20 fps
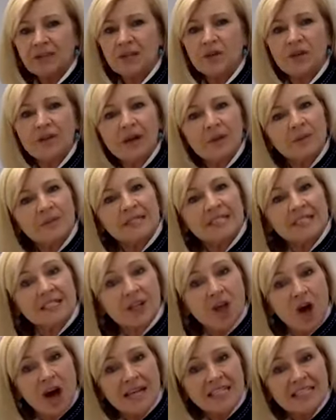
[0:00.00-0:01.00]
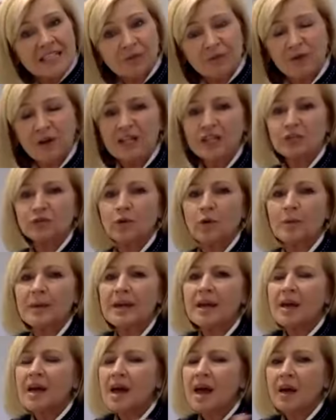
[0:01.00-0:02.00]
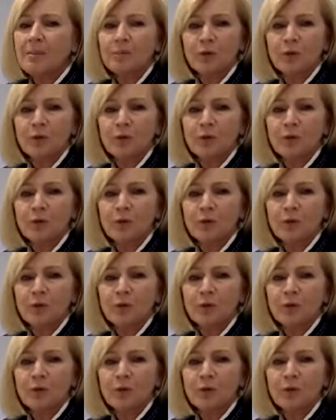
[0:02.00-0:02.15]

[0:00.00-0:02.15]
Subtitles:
you know, that was sliced fresh for me.